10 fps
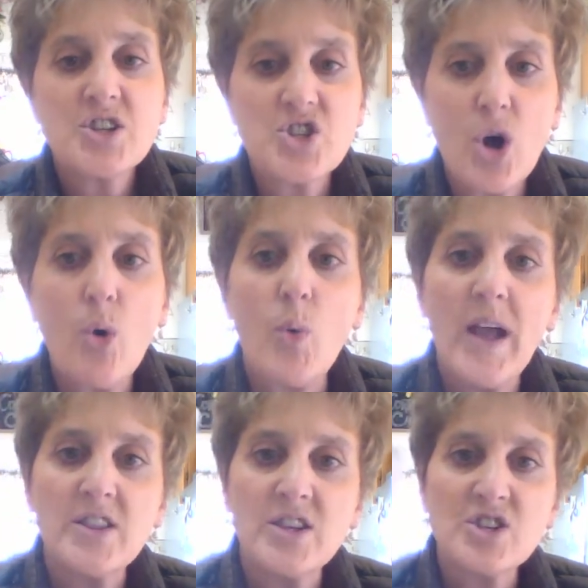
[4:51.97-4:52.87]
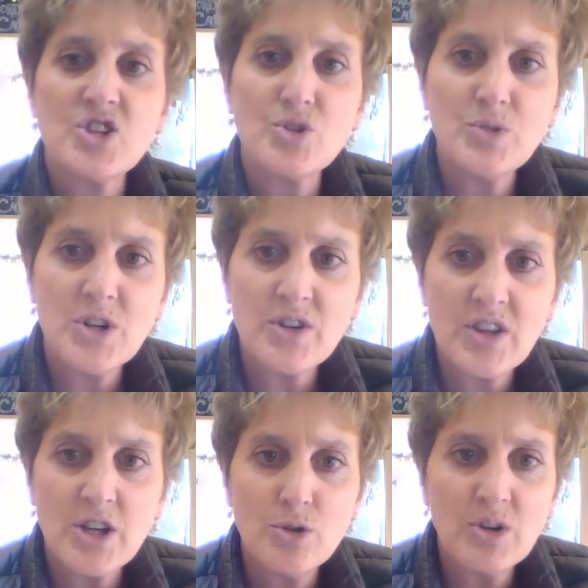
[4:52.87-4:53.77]
So the sooner
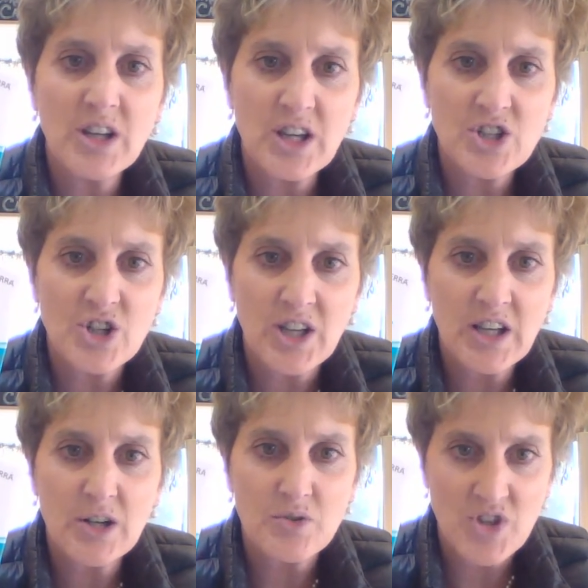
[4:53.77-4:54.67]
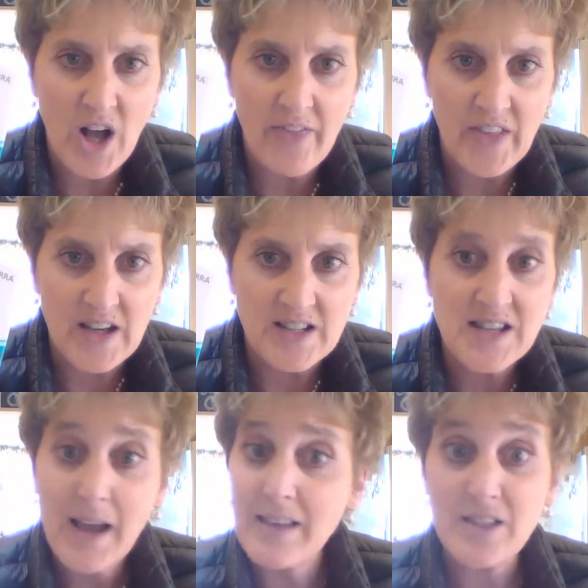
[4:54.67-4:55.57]
that you can get your kiddos on this,
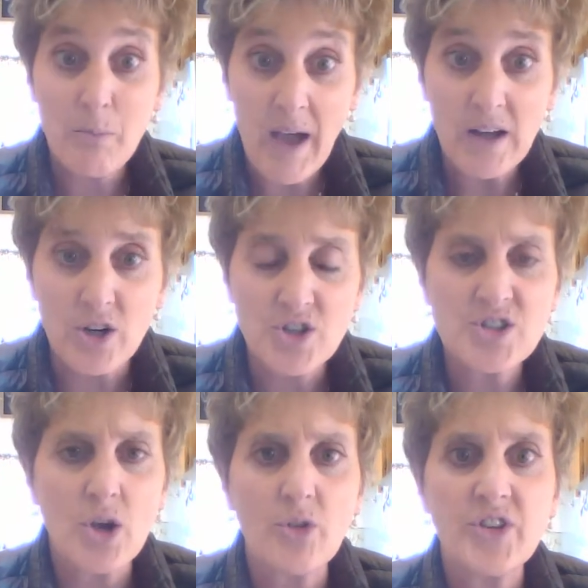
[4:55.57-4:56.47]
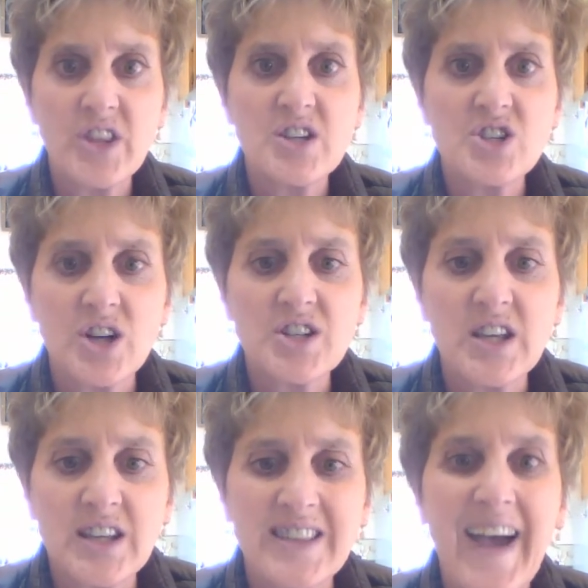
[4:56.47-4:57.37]
the better, so that they start to
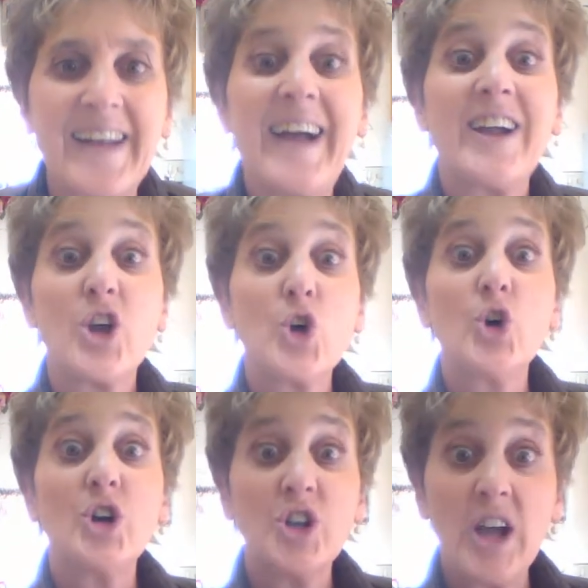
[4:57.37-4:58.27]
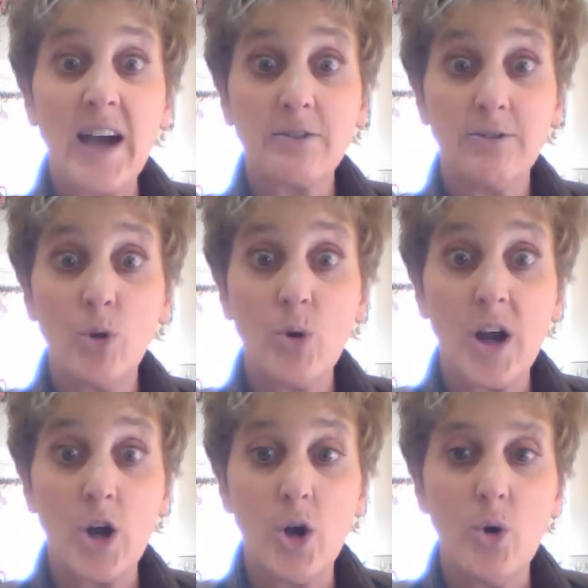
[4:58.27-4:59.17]
get that good gut
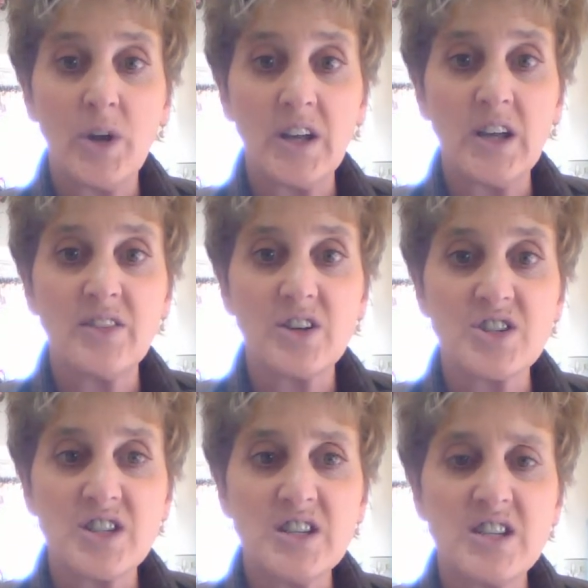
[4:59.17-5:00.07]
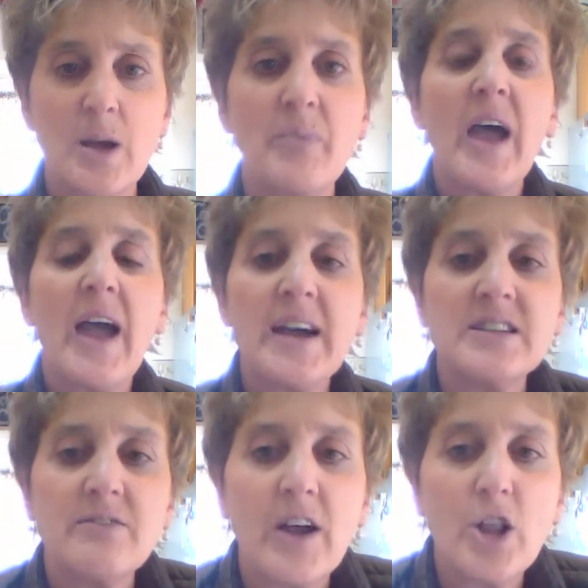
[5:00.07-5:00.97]
flora going in their system and
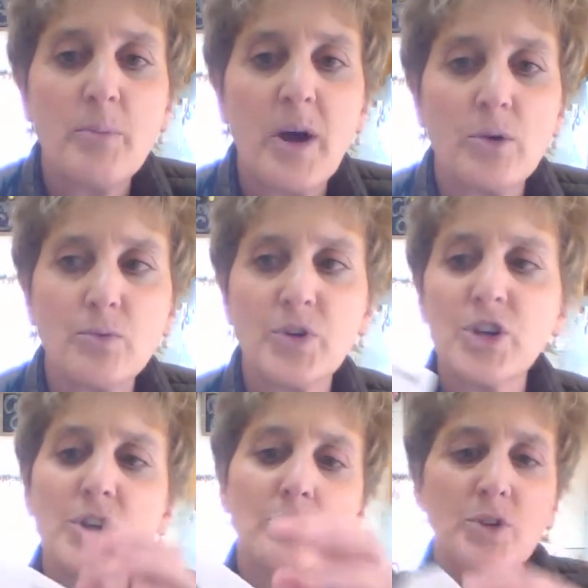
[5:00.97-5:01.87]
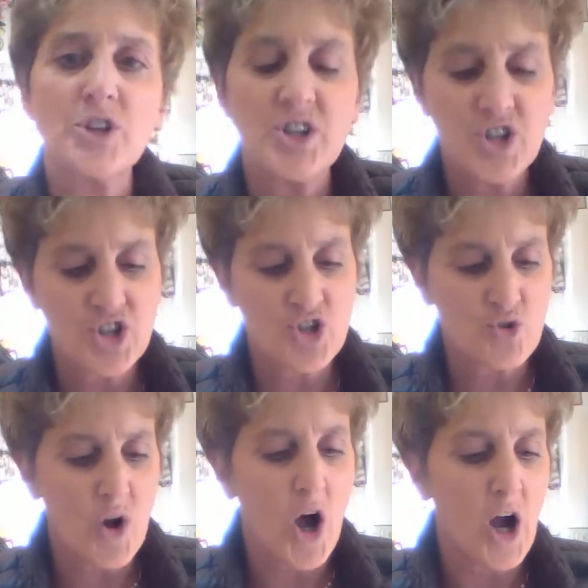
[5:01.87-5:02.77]
develop a really, really
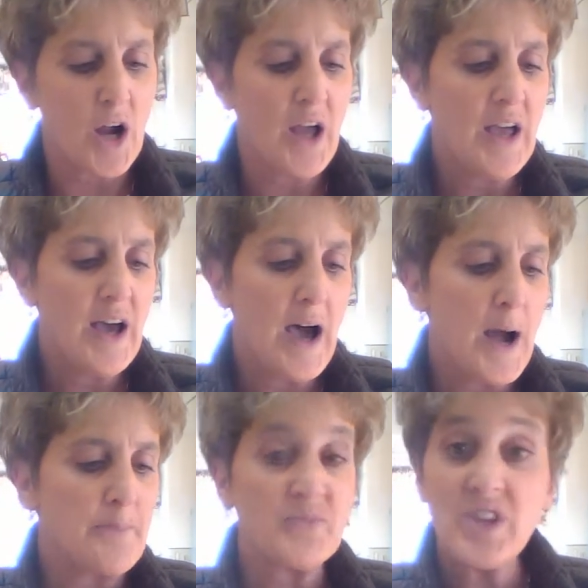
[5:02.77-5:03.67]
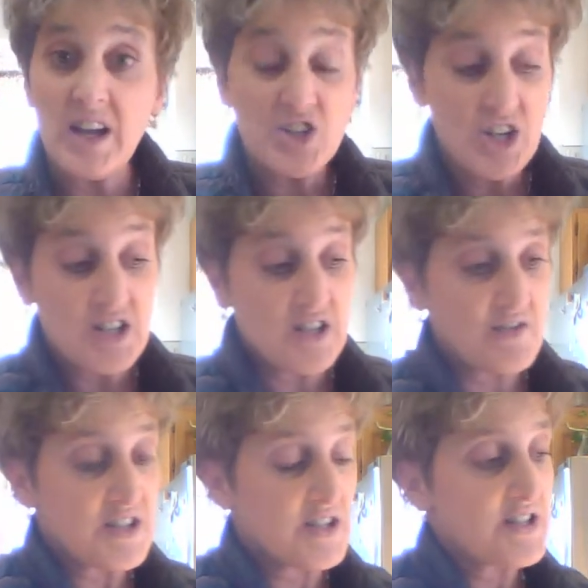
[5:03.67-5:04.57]
strong digestive
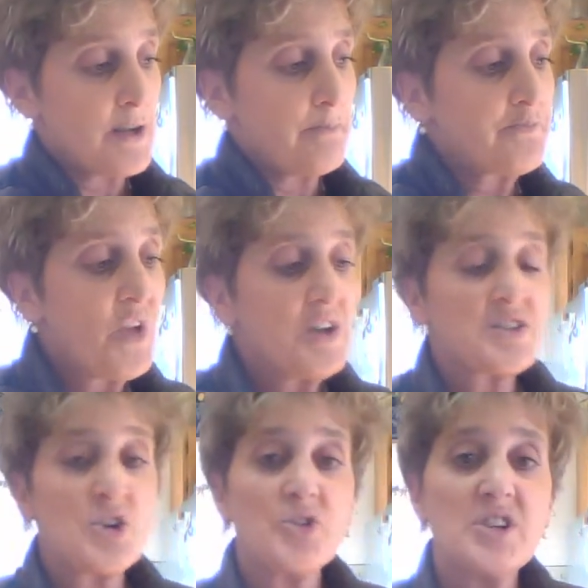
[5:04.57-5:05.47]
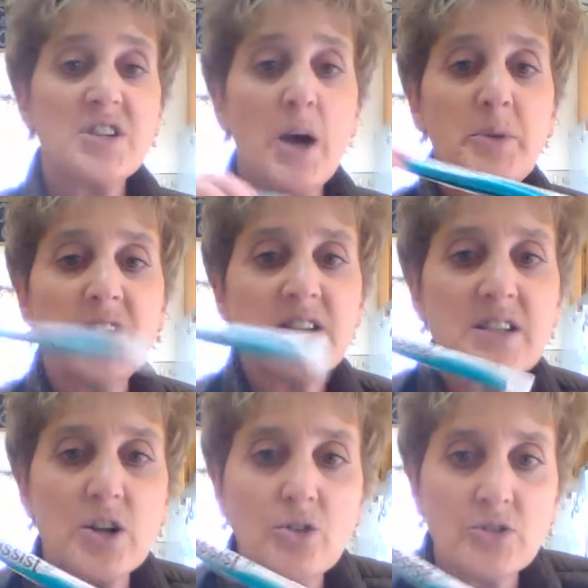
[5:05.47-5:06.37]
system. So these come in these
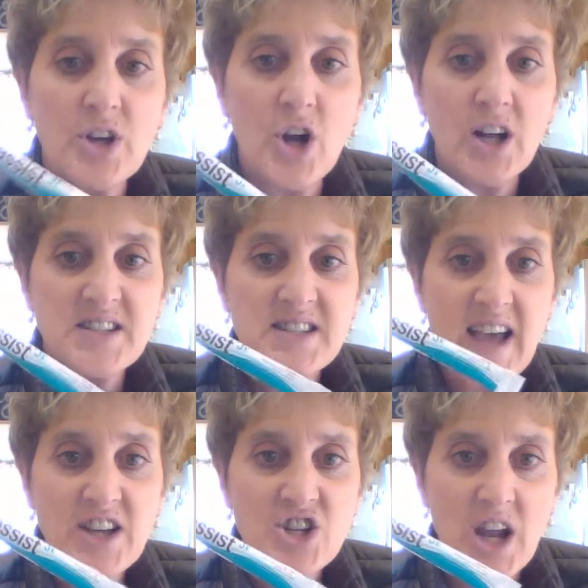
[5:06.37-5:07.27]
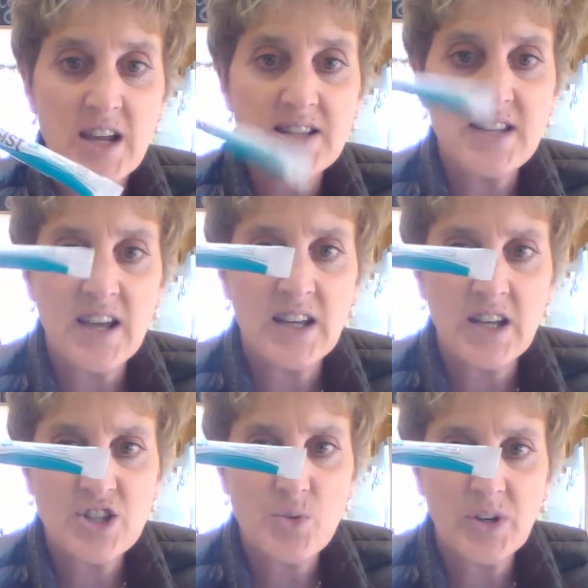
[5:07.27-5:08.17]
little, they're called sachets, and
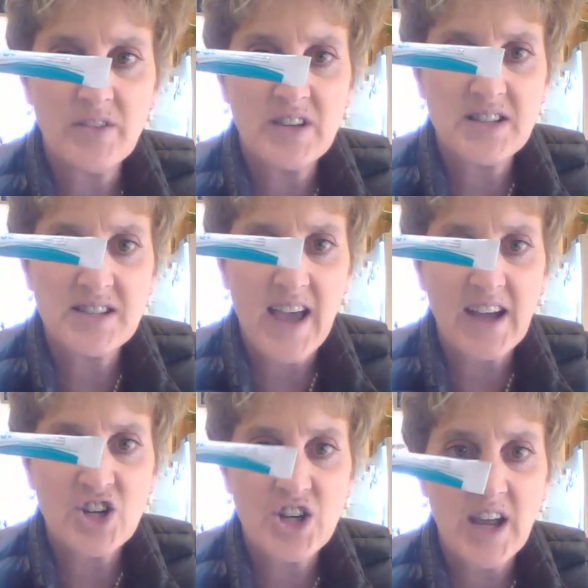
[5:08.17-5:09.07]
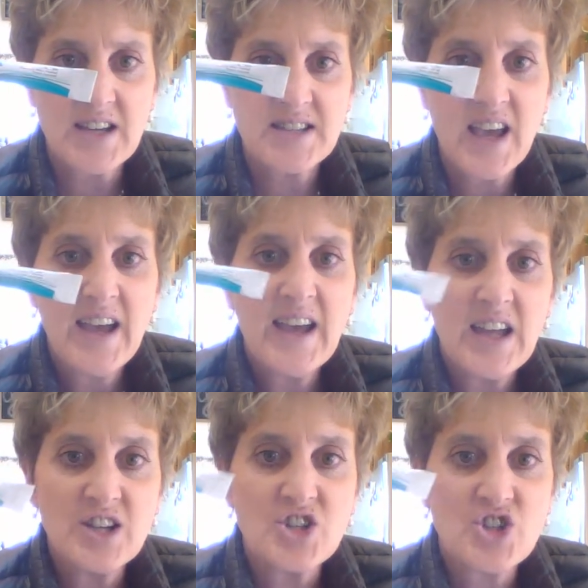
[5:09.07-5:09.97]
each one of these sachets
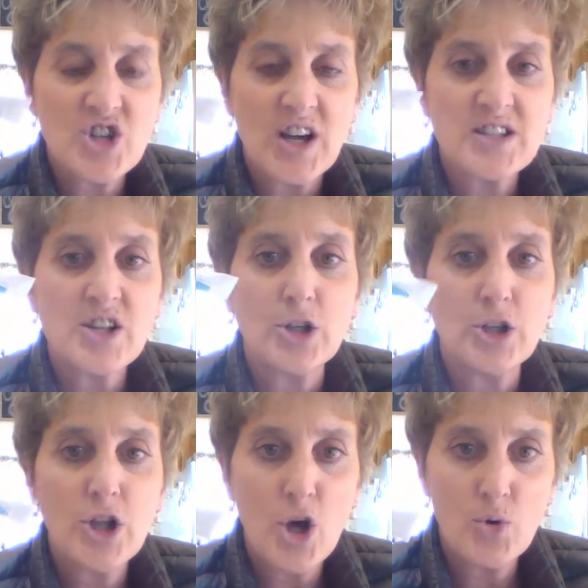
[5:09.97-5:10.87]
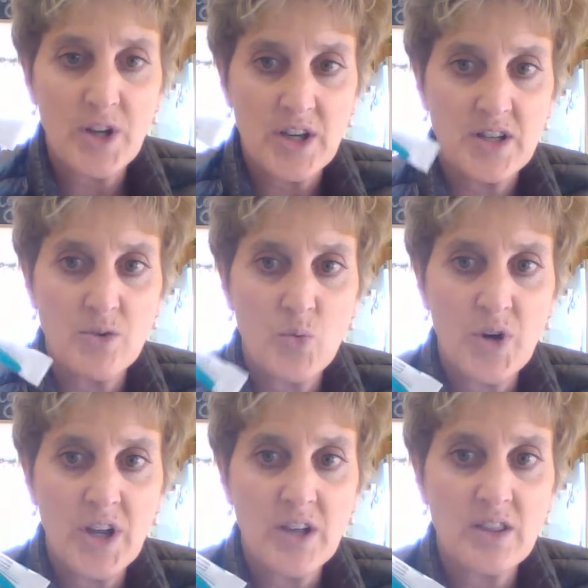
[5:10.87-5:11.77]
is just loaded
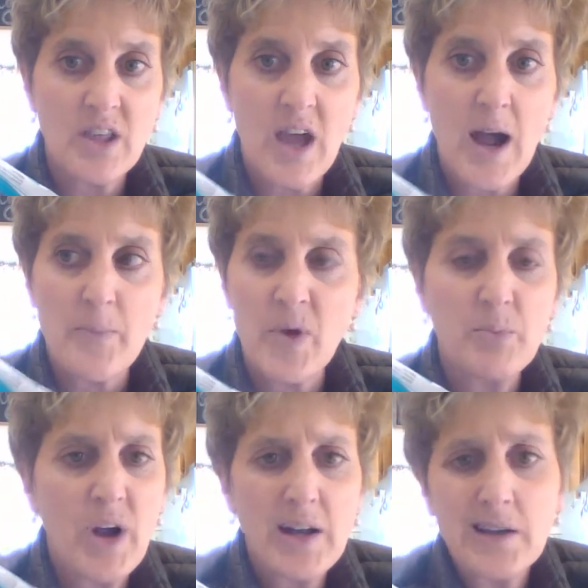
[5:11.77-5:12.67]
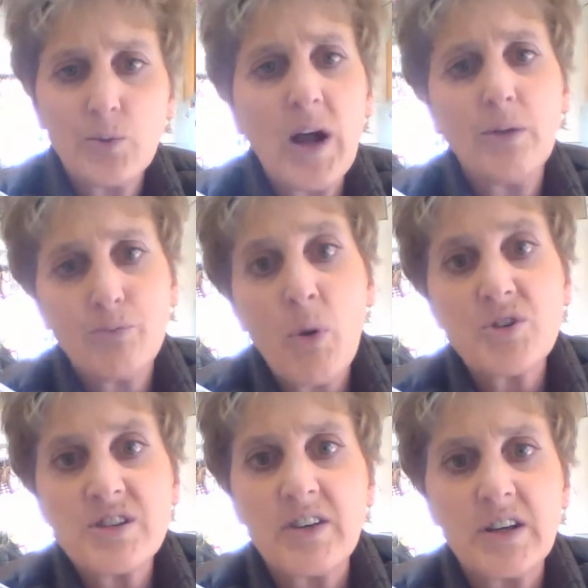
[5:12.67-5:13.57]
with a product. Well,
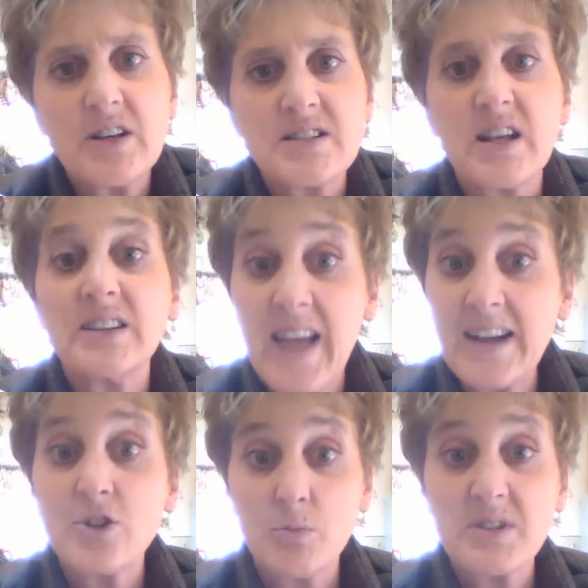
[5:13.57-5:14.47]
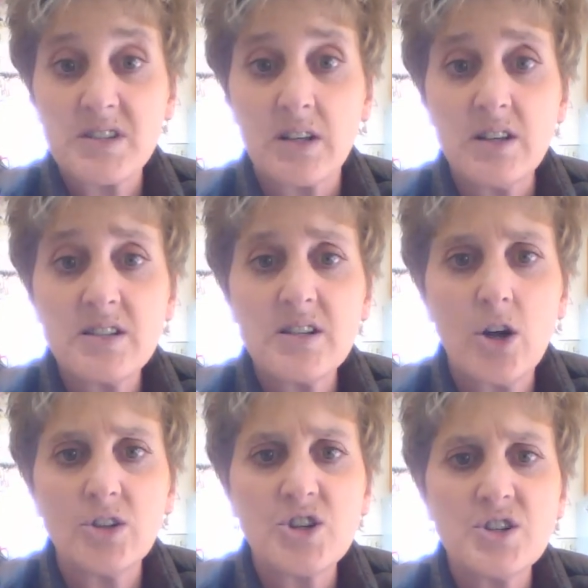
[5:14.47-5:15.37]
most of it is lactobacillus
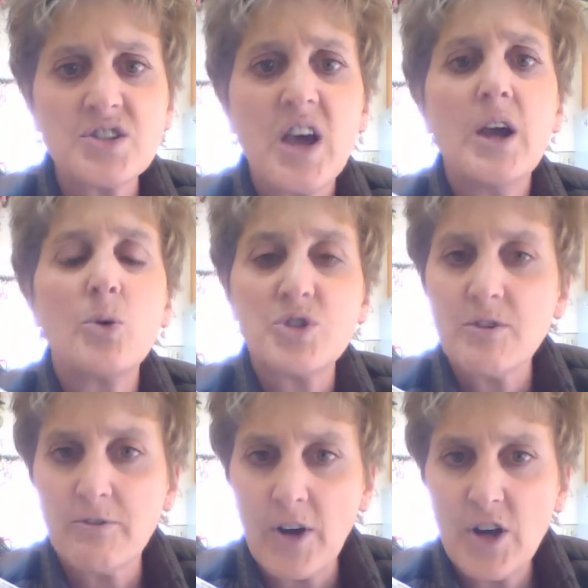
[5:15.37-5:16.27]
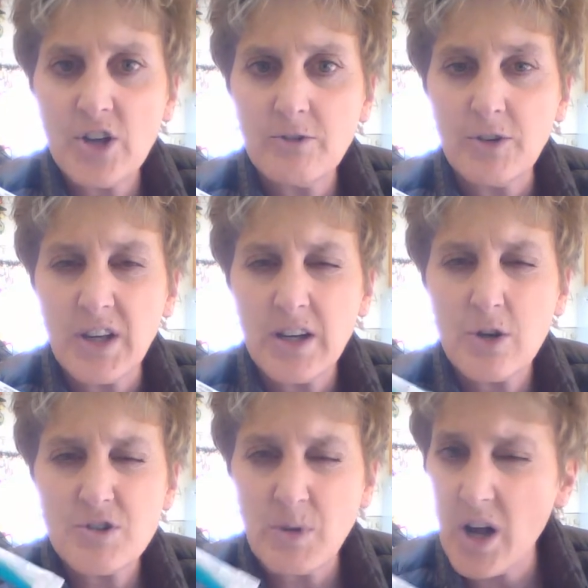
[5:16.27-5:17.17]
cultures, which are very good for
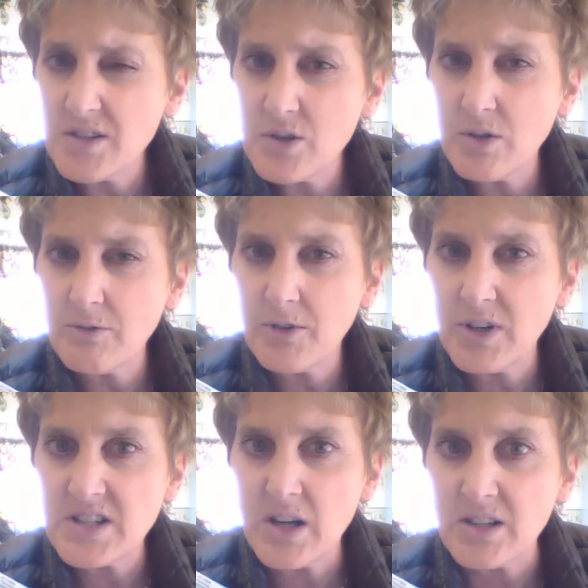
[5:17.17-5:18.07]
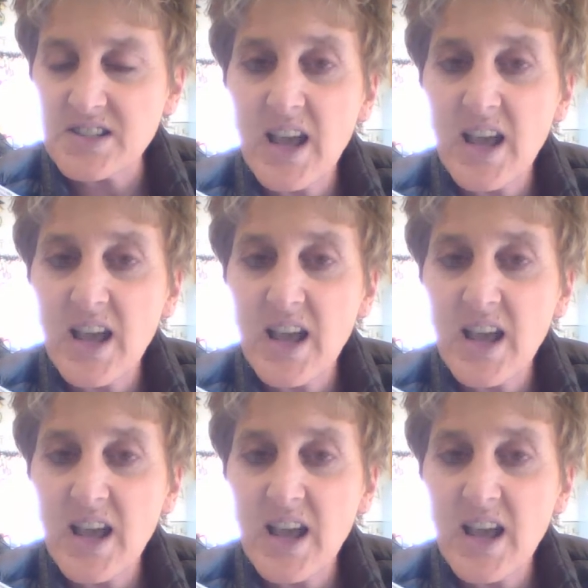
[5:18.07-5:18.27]
kiddos, but also good for adults.